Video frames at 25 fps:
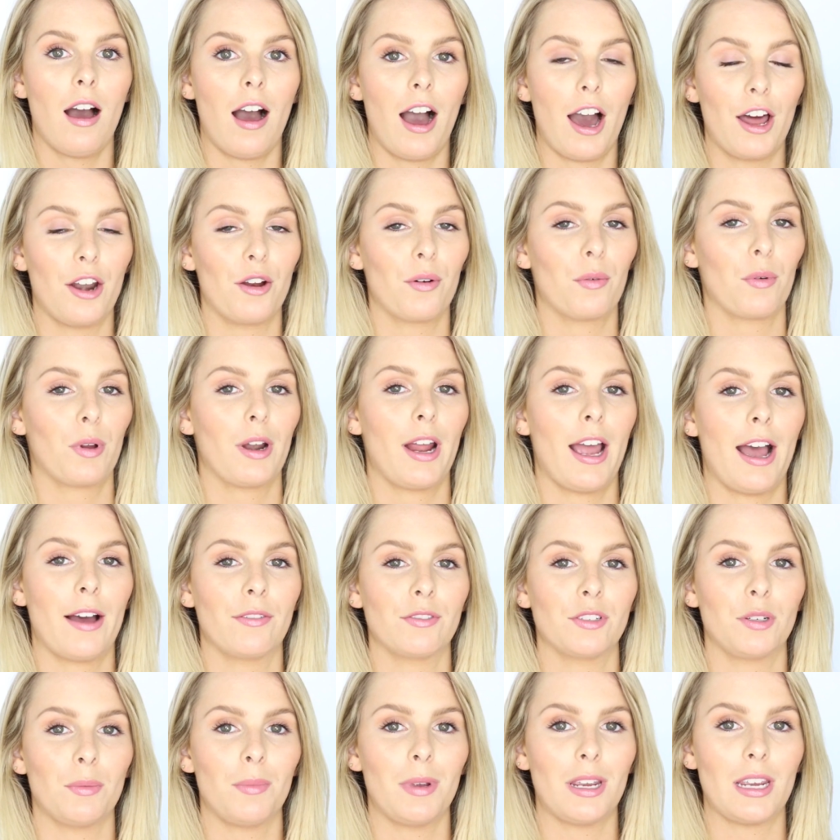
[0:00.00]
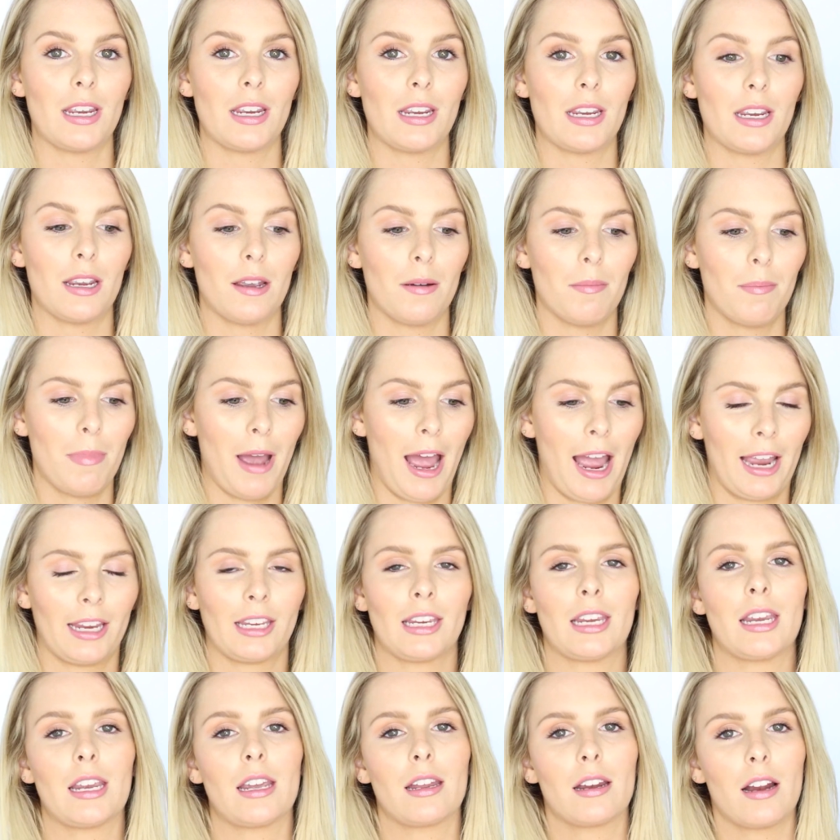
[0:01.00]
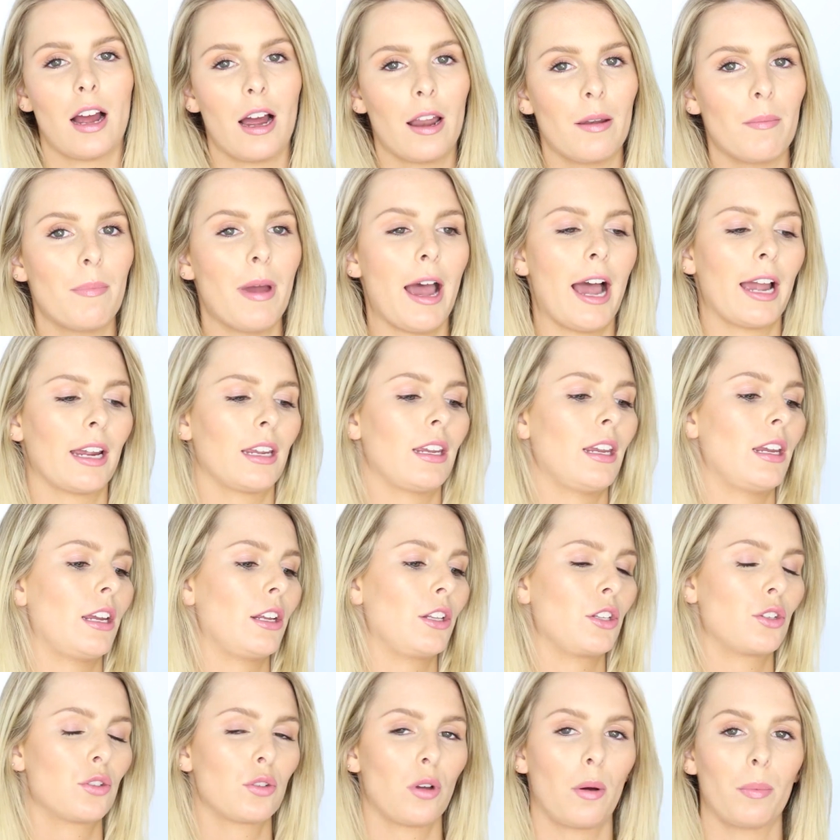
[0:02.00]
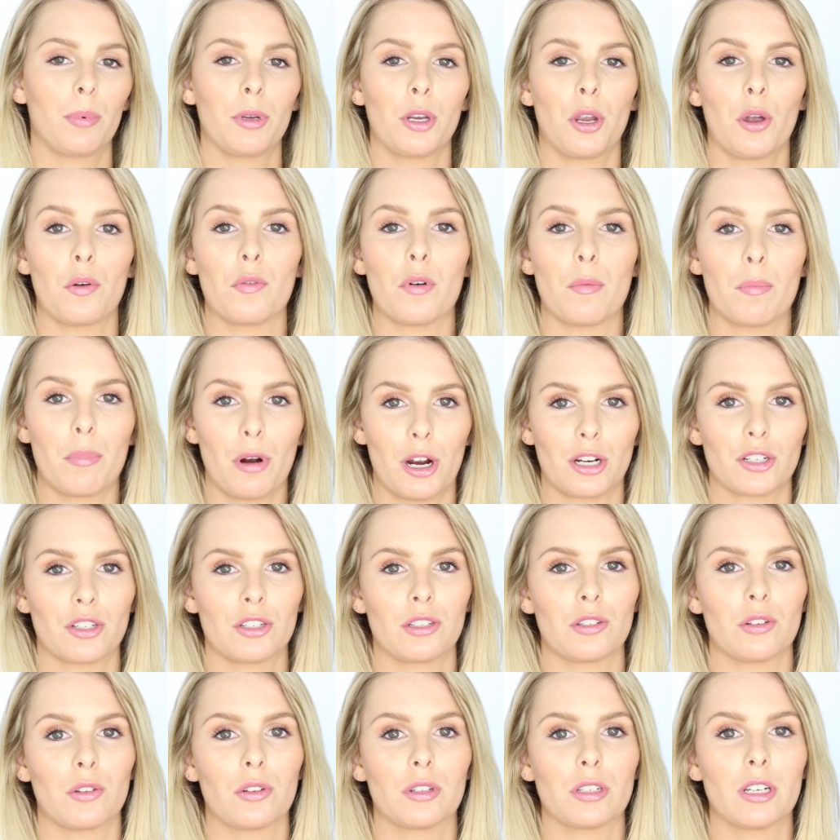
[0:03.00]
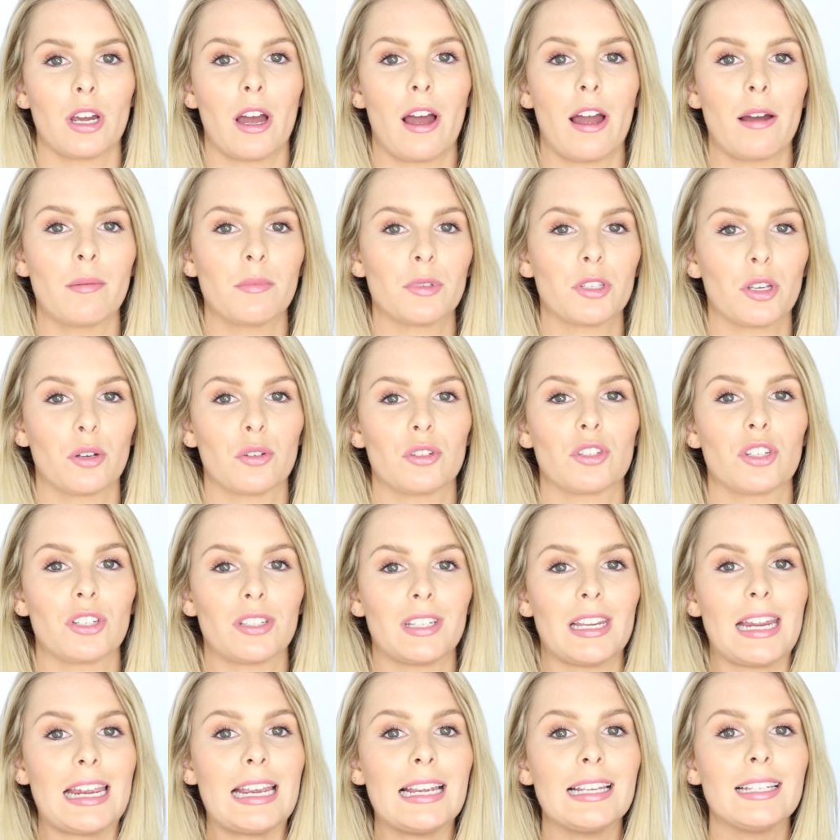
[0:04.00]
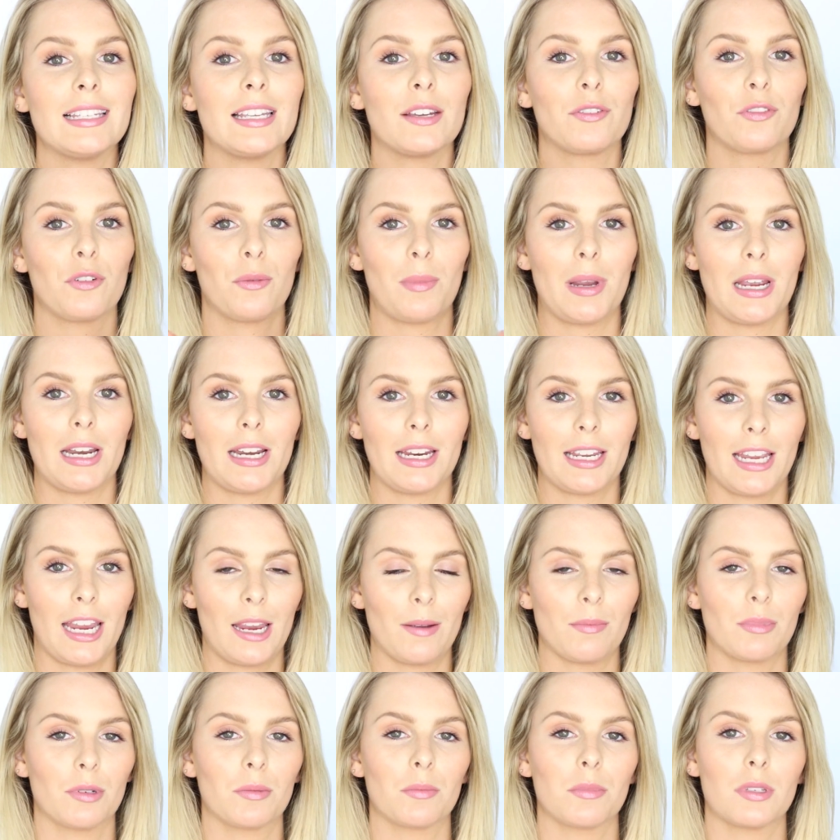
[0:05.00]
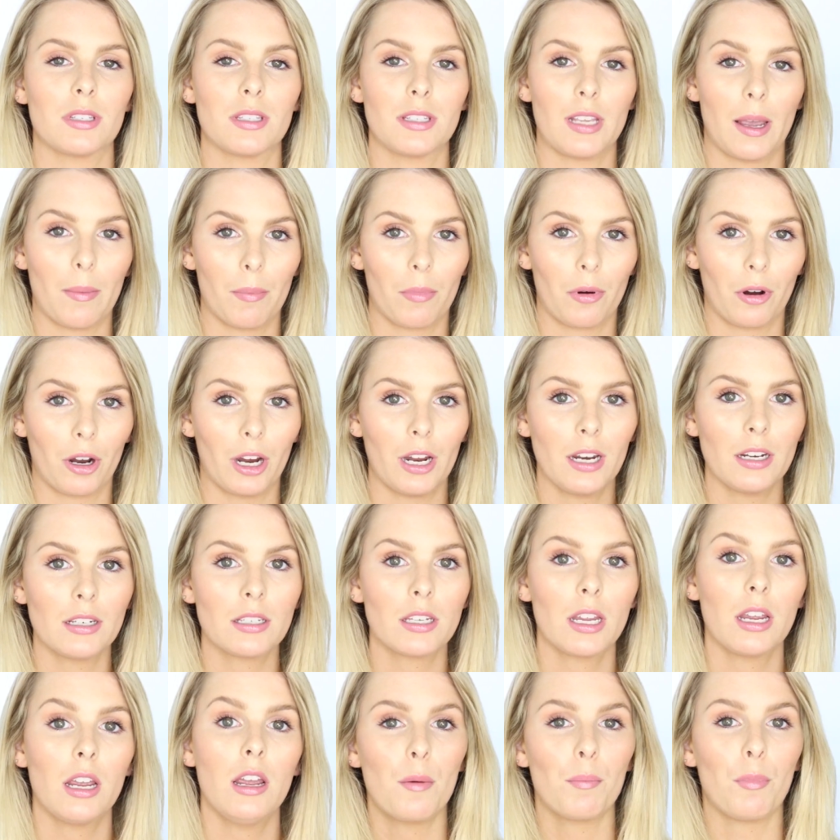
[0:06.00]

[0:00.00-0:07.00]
I don't want to have to be packing and unpacking and swapping over brushes all the time, so it's just easier for me to keep them separate.